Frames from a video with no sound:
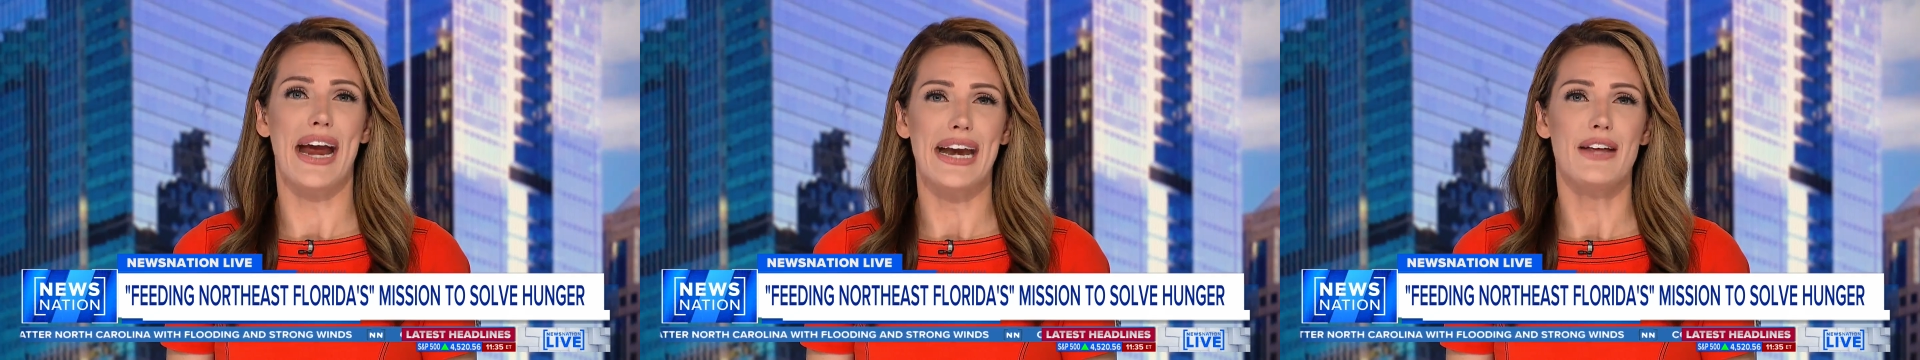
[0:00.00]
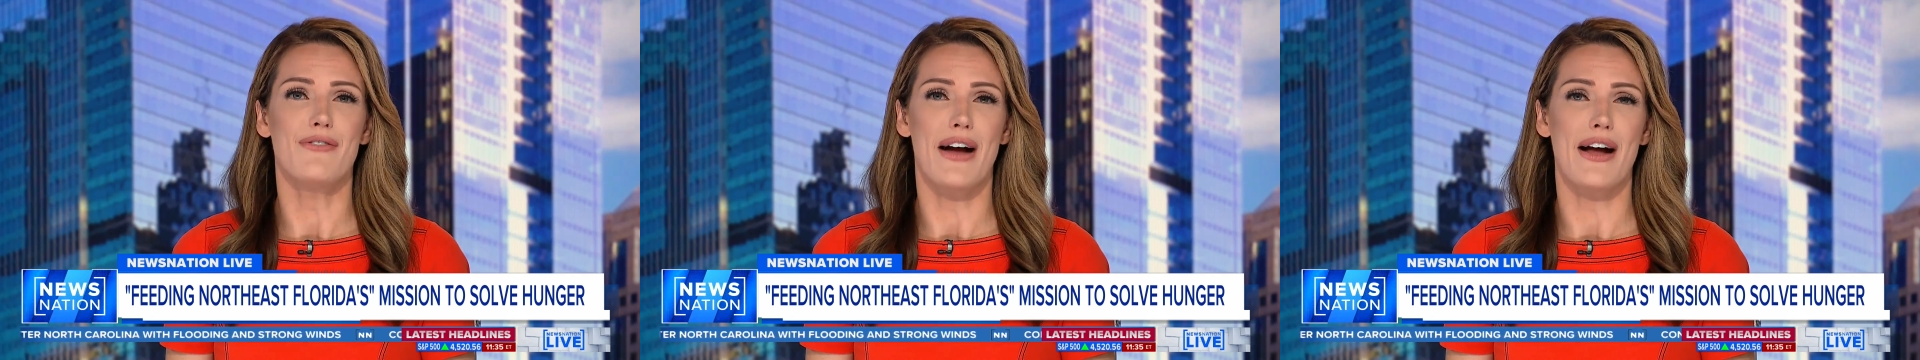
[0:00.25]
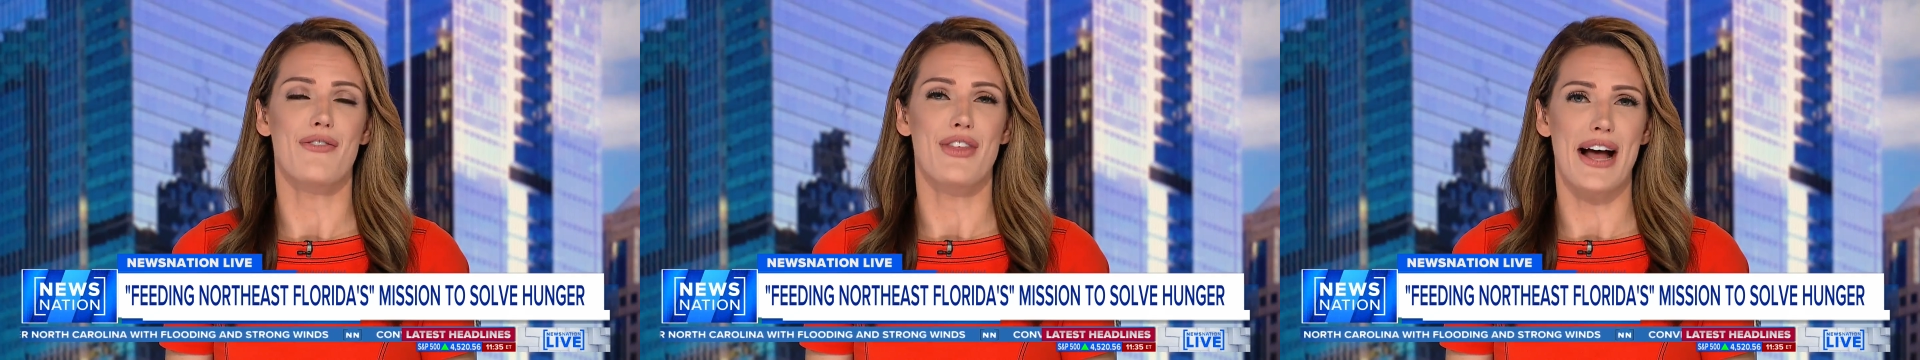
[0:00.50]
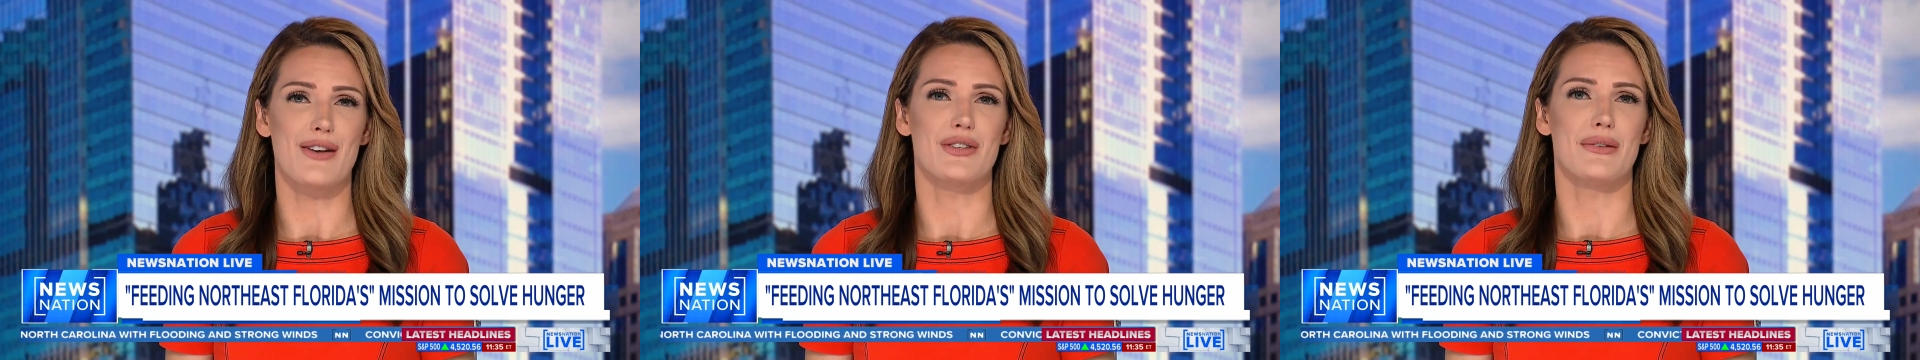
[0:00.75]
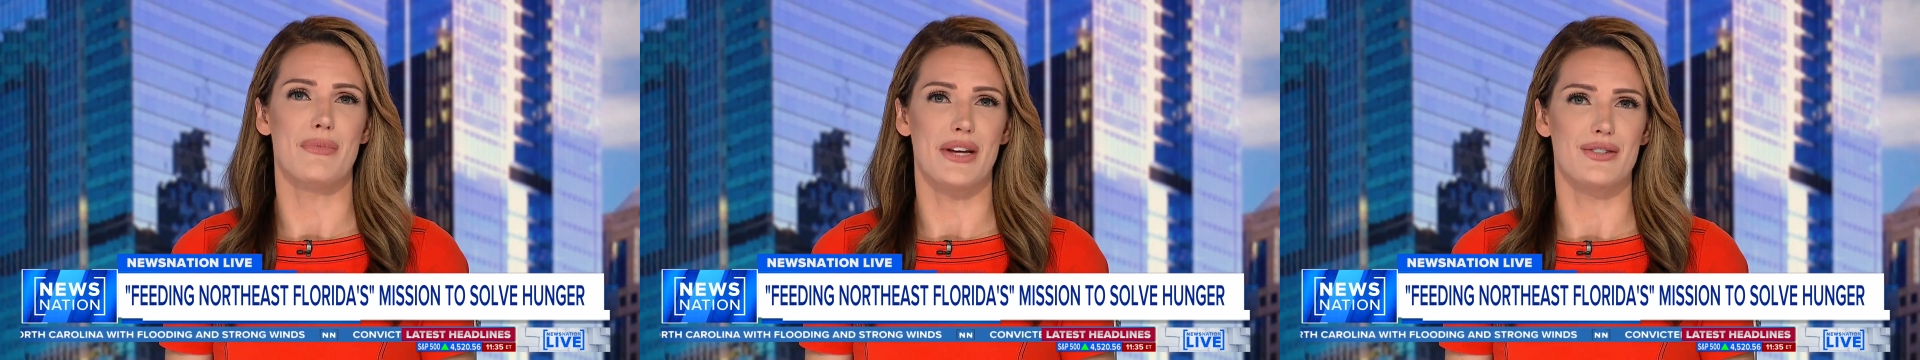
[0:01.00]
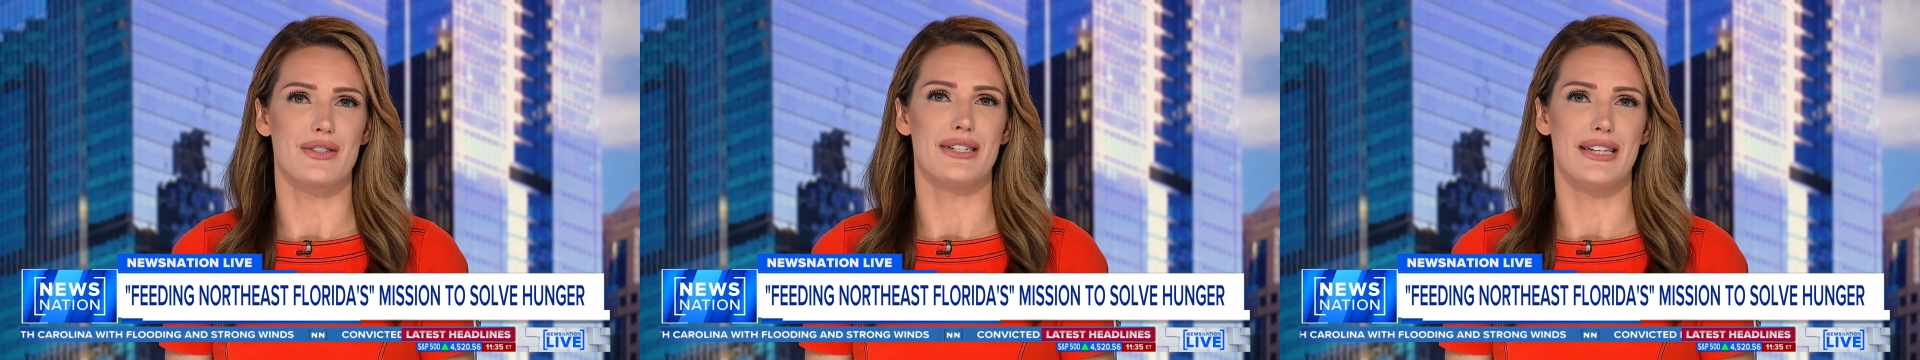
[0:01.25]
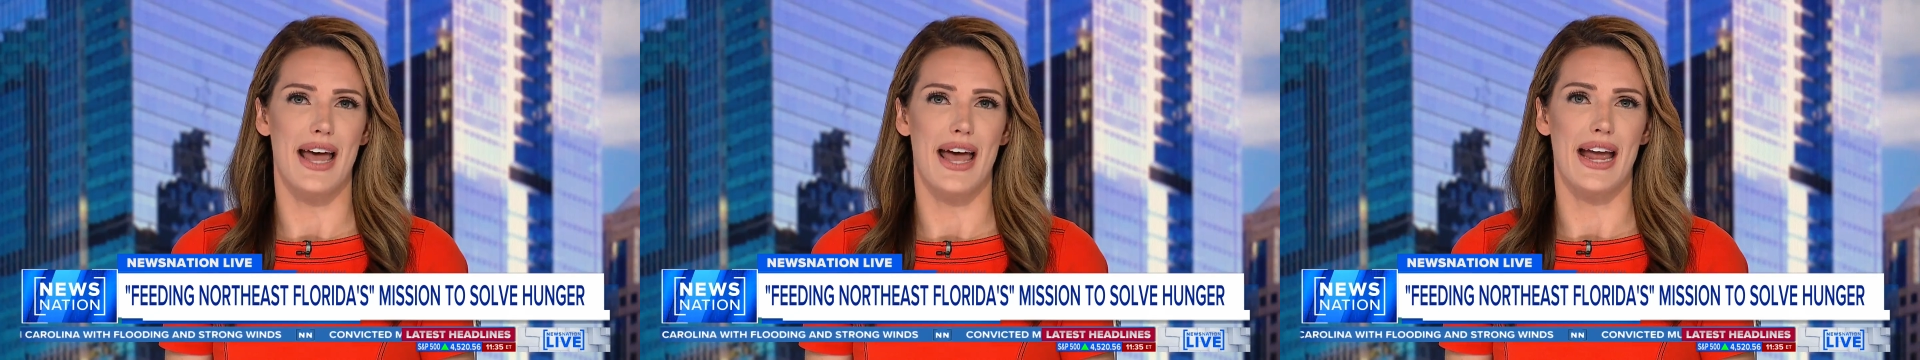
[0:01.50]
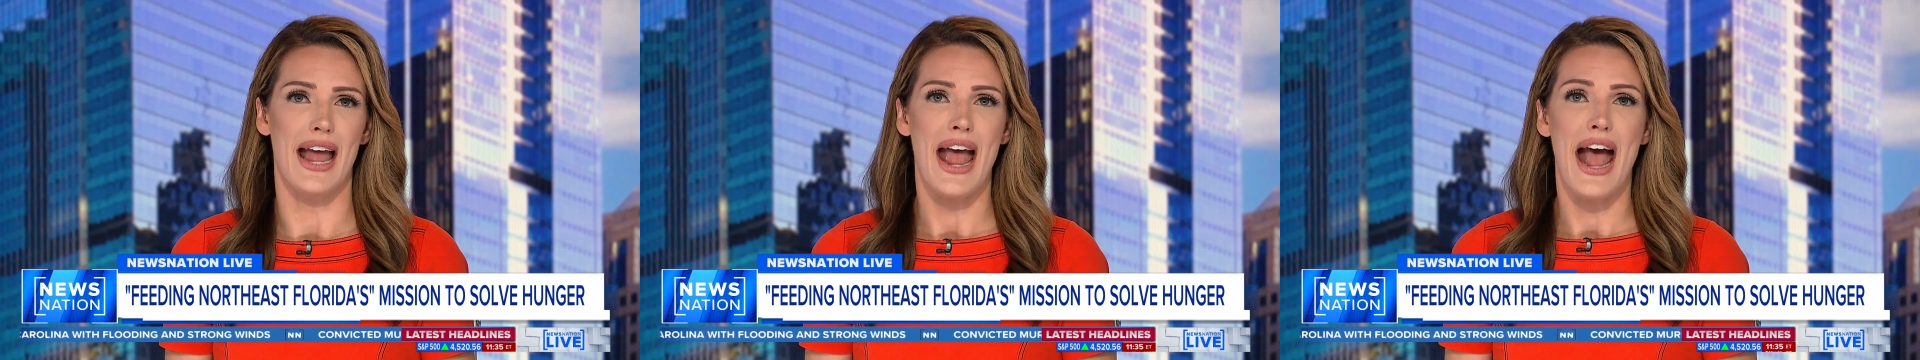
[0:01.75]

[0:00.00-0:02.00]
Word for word: eighty-five thousand meals a day.